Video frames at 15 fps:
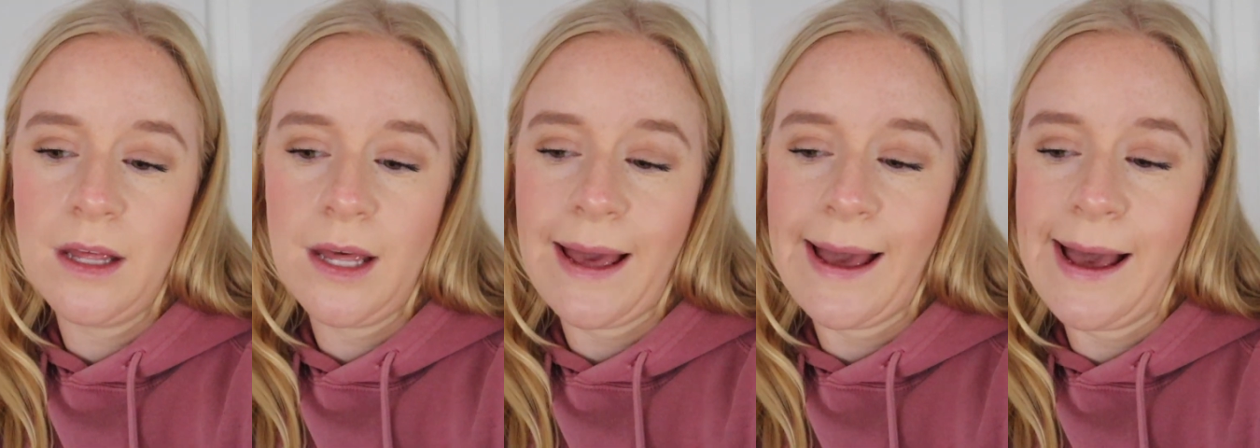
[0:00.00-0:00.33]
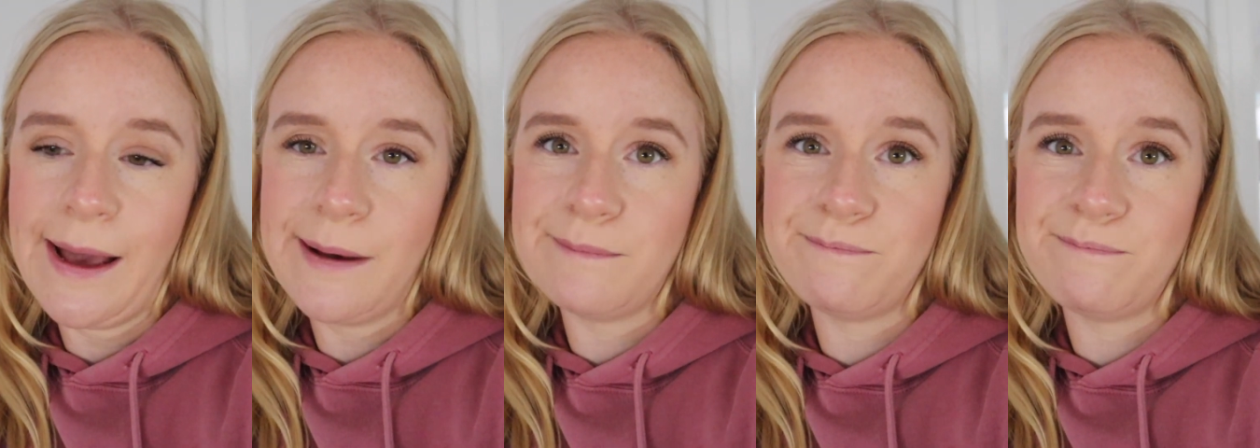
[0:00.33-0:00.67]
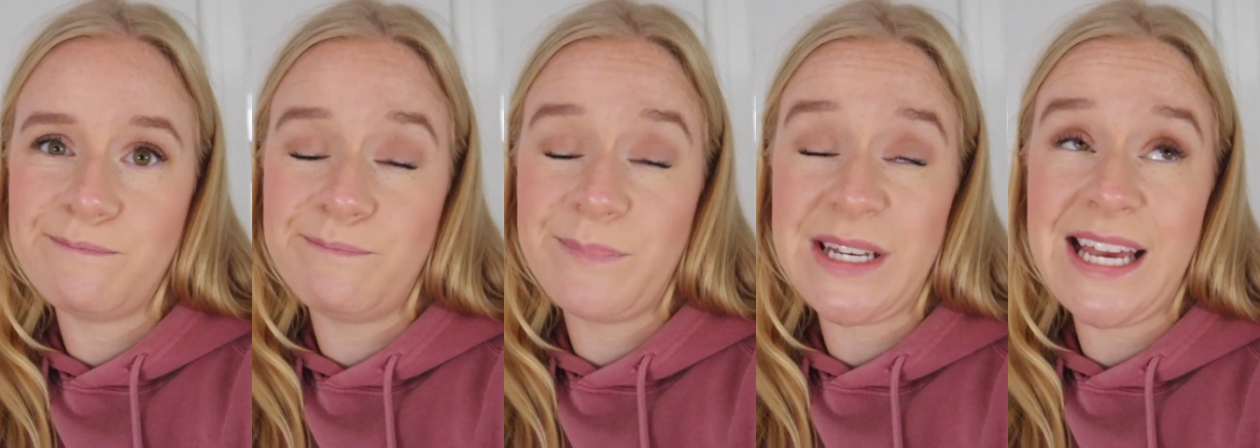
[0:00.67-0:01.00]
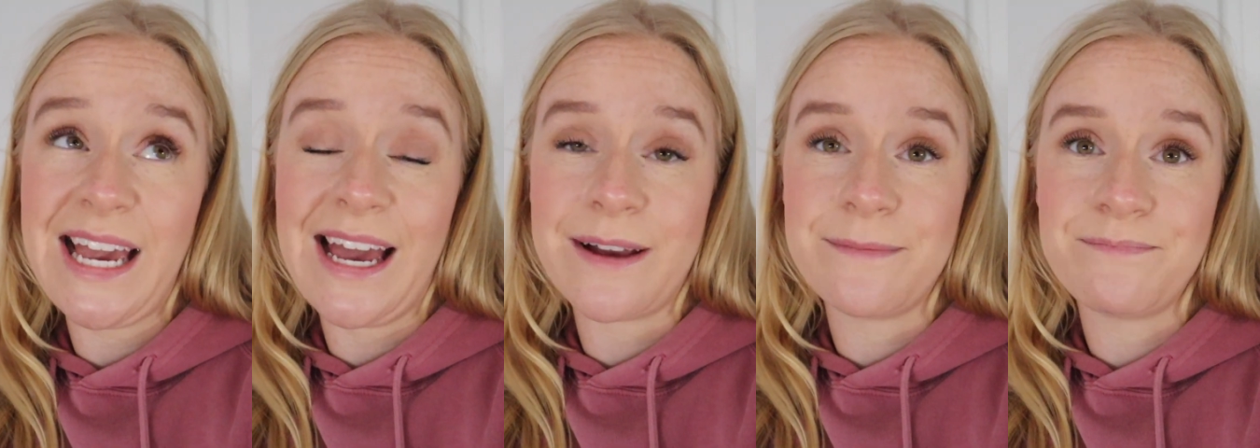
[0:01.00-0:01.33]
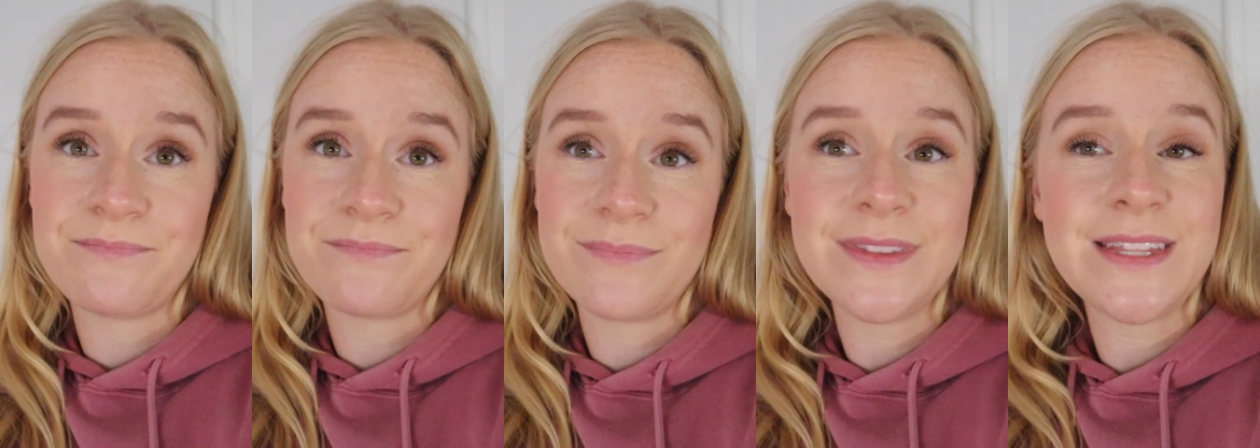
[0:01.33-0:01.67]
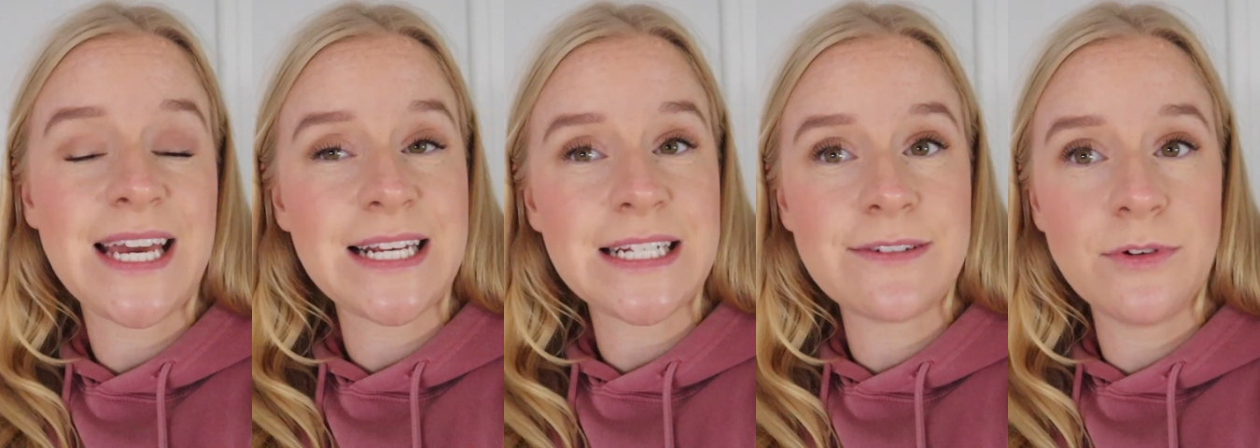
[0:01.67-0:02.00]
But yeah,
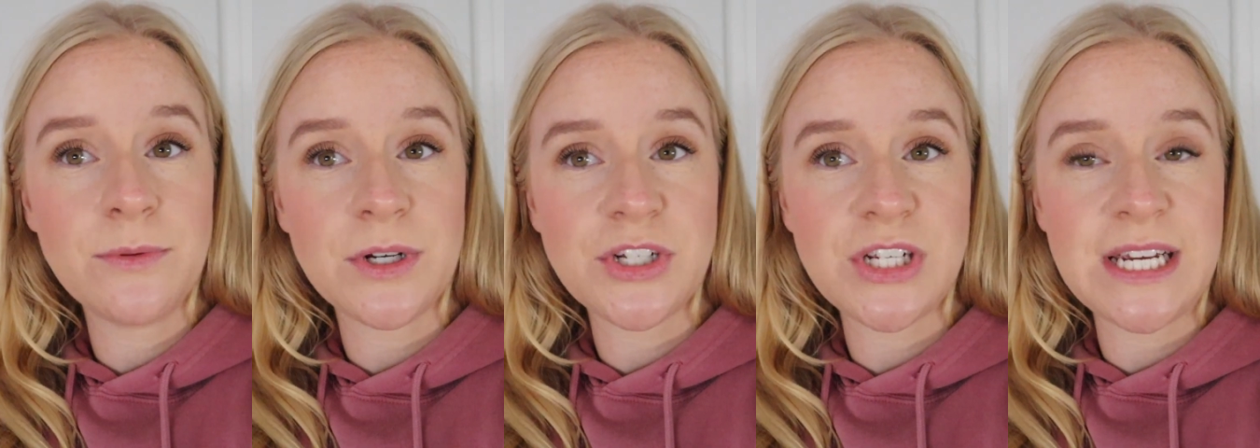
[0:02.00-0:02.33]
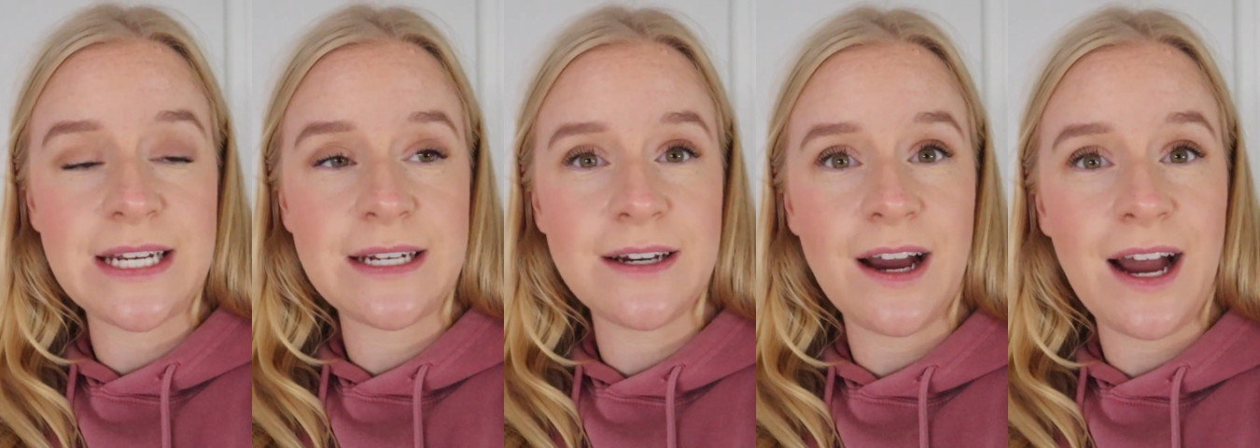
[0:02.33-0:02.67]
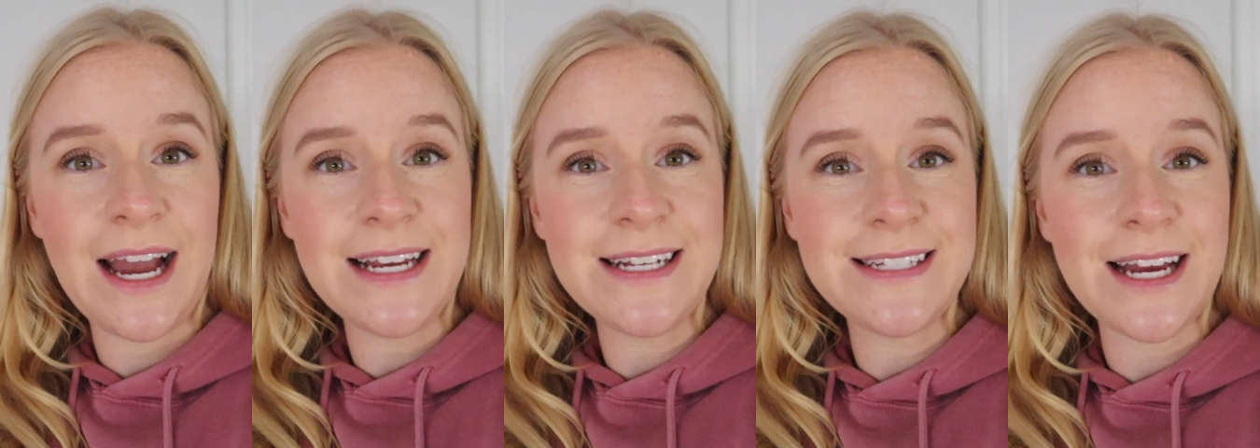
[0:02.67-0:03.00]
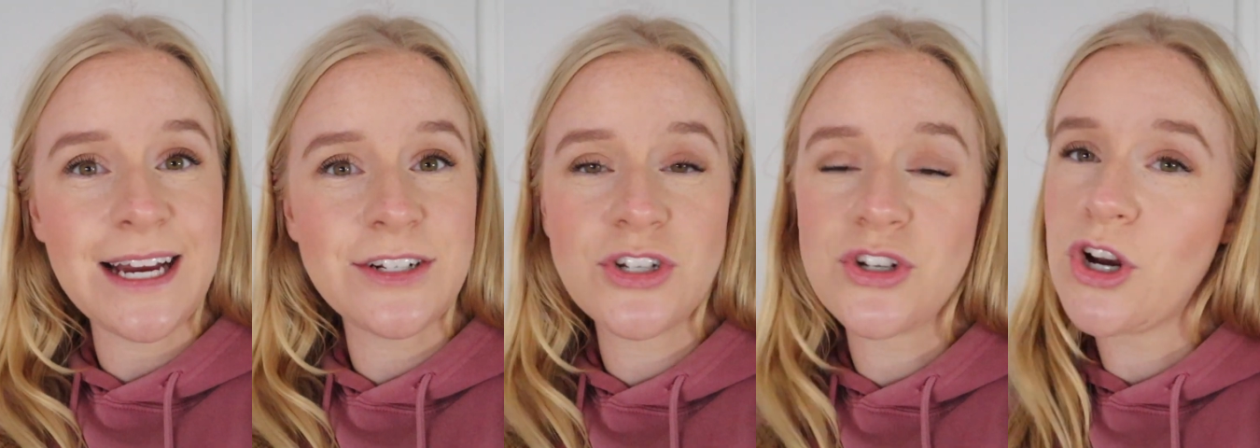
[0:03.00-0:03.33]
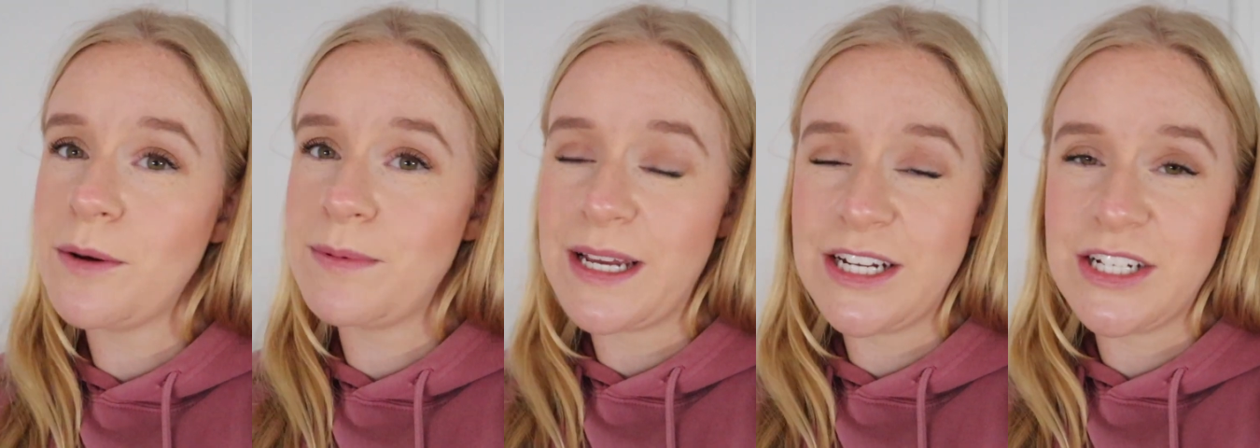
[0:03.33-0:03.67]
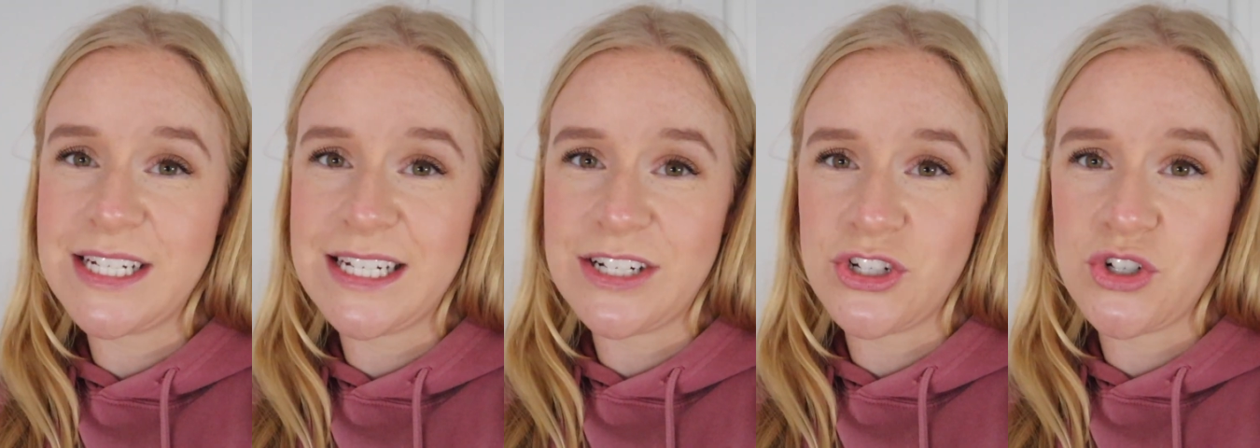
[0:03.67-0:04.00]
thanks for watching guys. I do hope that you
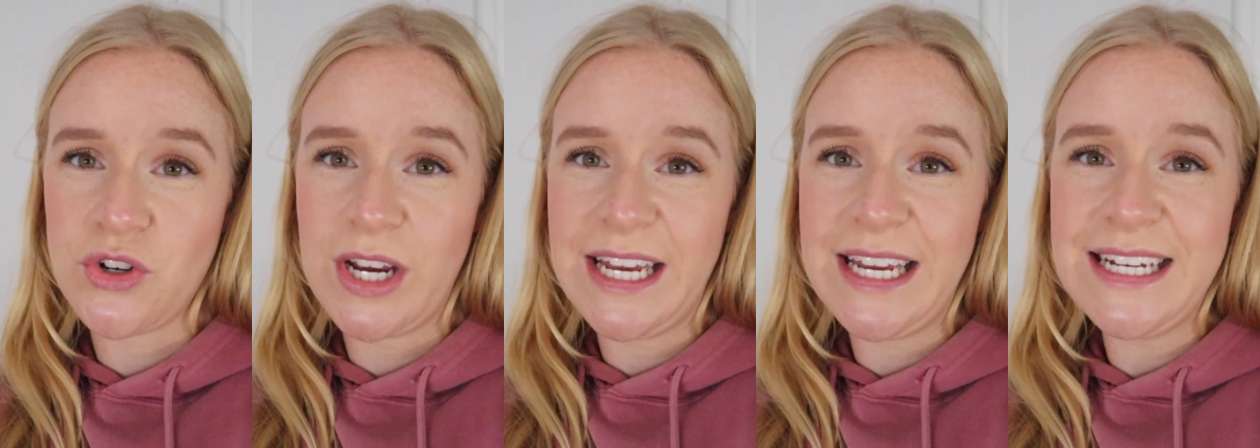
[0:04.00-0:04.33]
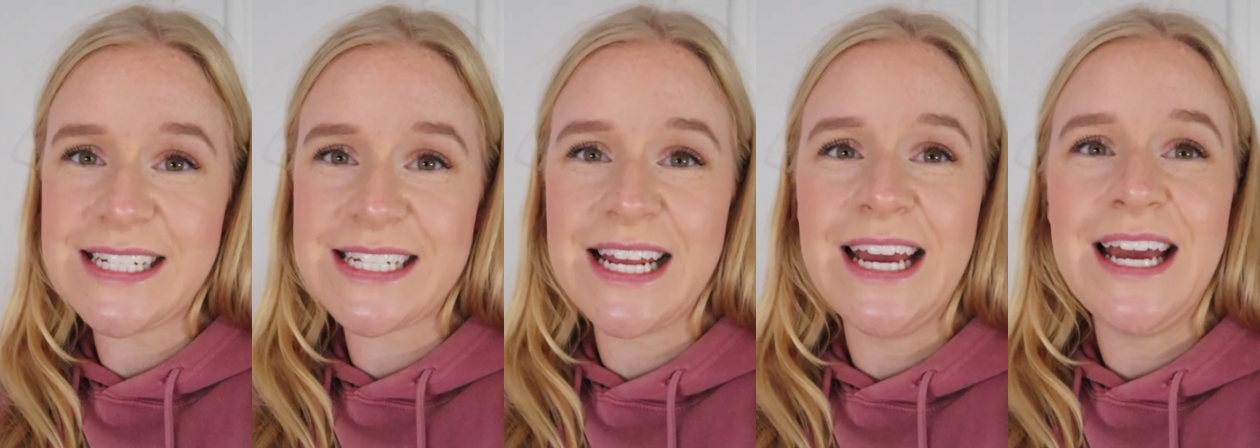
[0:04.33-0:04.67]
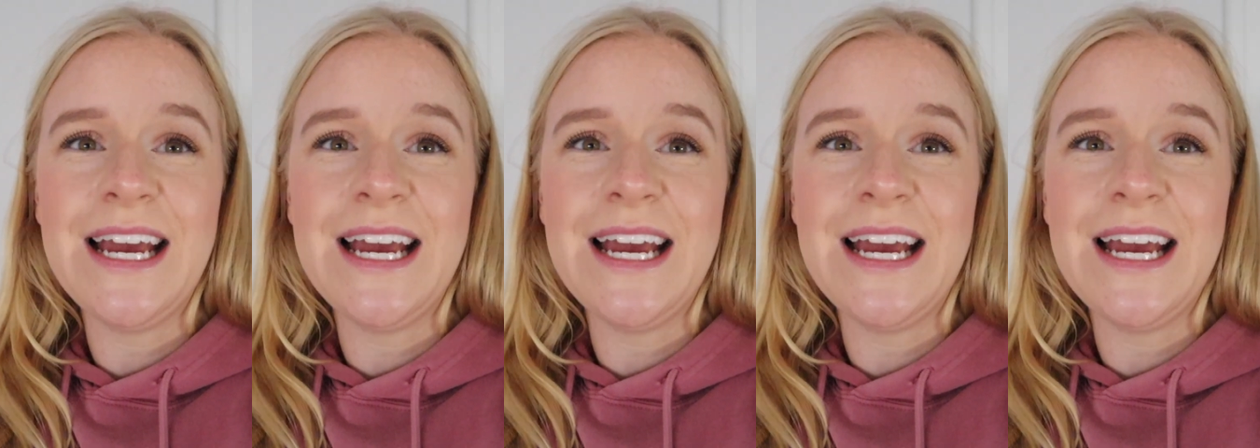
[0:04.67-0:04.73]
did enjoy it.